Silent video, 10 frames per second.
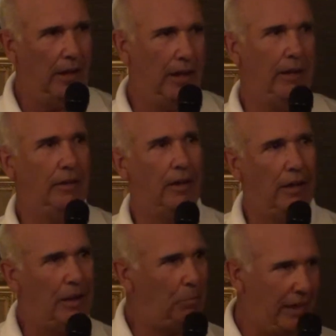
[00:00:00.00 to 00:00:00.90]
And
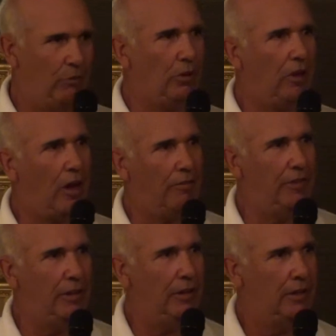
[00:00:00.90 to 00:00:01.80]
I played with
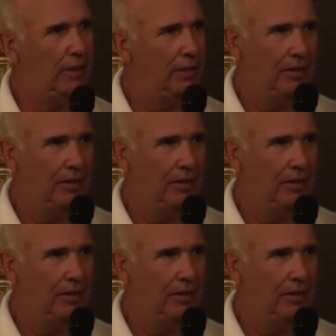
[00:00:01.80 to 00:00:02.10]
Javi,